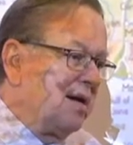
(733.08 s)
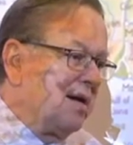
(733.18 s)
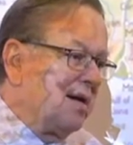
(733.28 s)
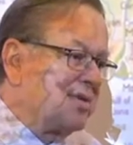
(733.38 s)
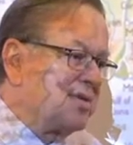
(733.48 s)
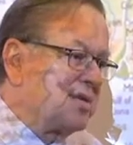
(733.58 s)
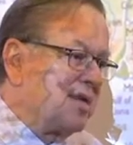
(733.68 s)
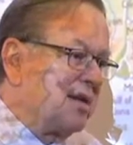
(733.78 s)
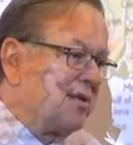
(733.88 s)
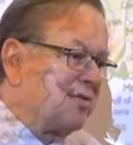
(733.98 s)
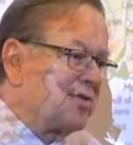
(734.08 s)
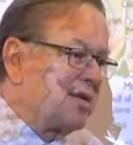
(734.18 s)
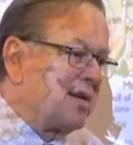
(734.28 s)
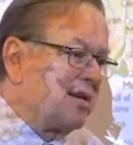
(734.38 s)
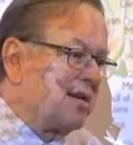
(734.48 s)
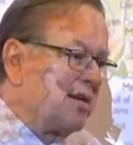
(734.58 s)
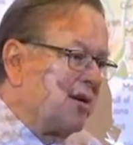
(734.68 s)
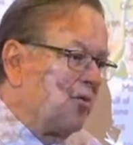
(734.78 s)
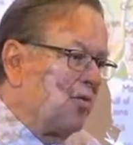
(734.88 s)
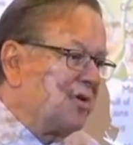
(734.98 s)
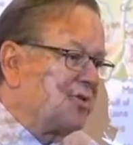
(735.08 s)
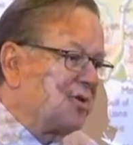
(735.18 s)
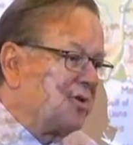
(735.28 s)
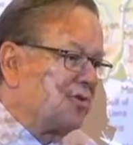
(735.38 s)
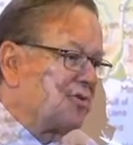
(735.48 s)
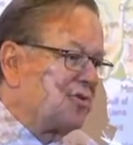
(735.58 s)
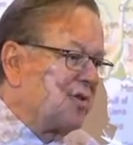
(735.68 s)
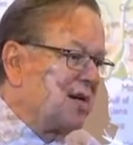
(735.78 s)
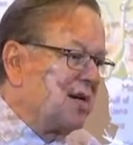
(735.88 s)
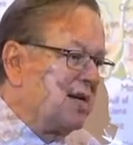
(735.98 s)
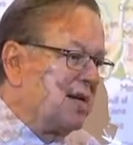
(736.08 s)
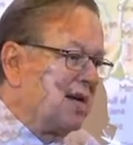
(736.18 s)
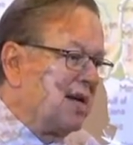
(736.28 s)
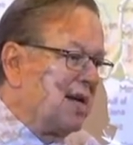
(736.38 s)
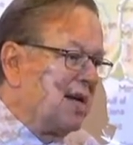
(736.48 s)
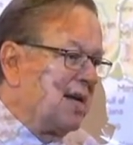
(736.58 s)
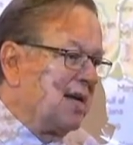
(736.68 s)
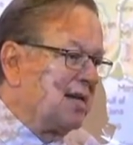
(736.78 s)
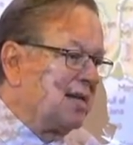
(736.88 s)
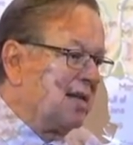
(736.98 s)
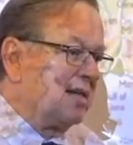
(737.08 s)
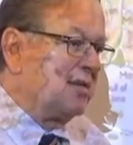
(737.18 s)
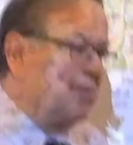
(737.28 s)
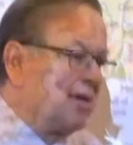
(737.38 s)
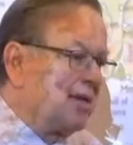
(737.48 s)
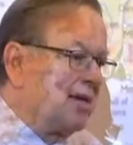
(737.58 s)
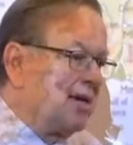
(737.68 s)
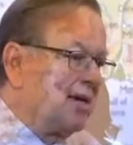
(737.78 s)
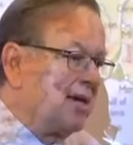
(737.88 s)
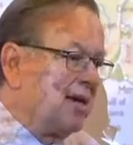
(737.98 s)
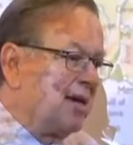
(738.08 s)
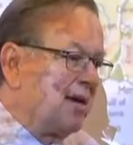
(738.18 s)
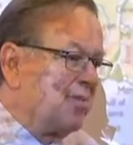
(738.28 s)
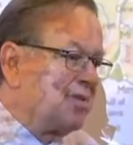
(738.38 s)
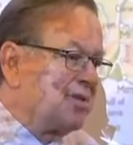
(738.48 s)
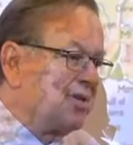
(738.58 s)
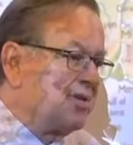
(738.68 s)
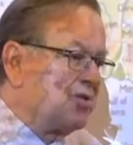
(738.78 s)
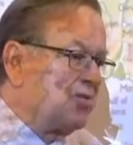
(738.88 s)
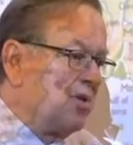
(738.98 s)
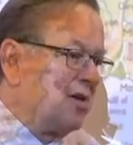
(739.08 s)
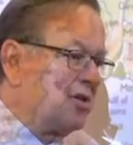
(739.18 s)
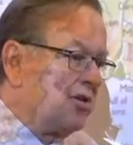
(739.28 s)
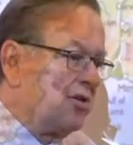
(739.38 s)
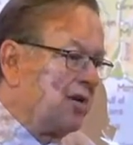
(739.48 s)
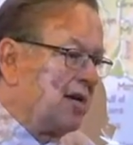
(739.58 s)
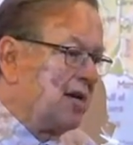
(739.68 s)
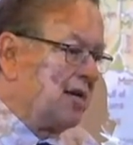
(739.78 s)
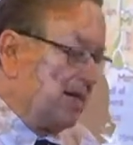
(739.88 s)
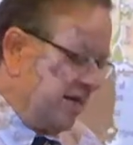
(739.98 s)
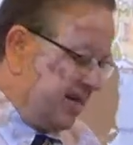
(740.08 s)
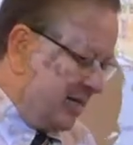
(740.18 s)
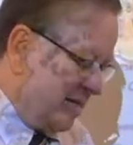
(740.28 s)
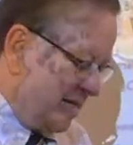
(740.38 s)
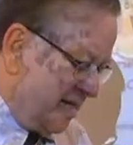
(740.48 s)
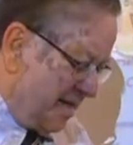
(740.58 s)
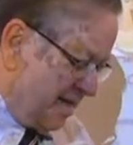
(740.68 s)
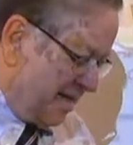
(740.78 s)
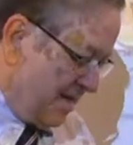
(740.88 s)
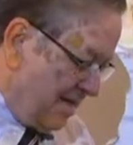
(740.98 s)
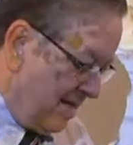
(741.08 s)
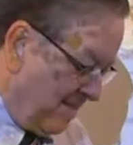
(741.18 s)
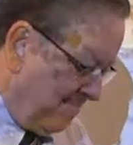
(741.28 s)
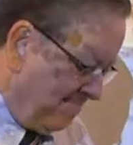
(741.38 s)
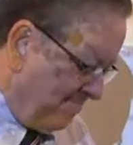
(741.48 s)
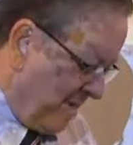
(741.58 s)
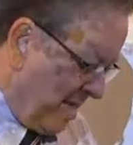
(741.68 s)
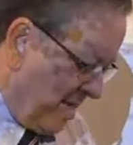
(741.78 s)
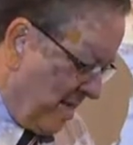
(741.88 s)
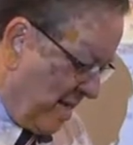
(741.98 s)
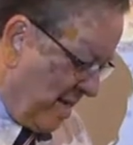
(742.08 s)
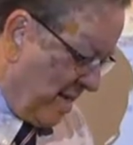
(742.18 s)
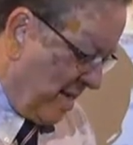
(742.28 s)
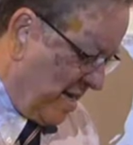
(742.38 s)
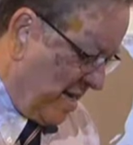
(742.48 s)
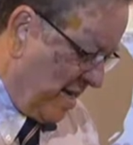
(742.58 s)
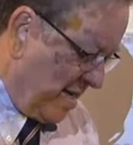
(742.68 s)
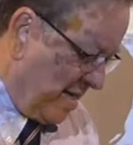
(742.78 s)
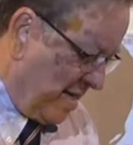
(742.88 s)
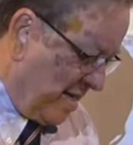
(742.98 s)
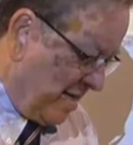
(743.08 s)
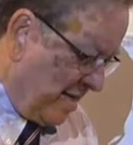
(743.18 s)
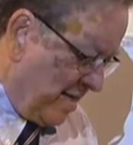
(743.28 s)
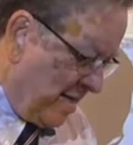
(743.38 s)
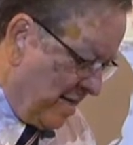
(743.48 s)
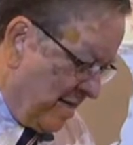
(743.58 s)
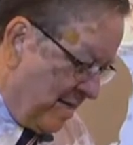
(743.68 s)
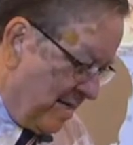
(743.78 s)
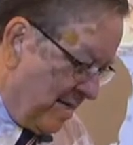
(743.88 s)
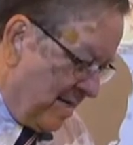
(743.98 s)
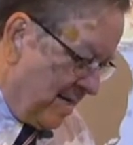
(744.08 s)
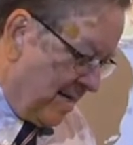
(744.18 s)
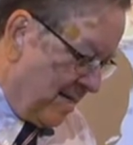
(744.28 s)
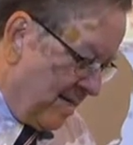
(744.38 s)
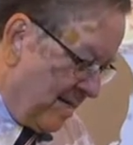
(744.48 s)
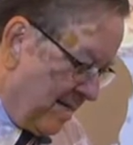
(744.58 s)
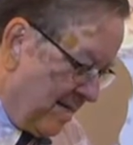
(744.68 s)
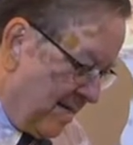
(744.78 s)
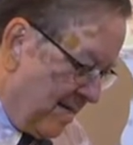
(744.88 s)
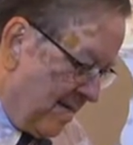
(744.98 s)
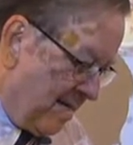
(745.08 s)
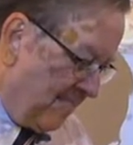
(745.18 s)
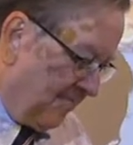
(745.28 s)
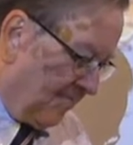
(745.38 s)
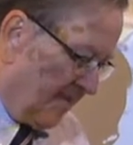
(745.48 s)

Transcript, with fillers: as the head of state was constrained, and ultimately Abbasids went on a decline, and then the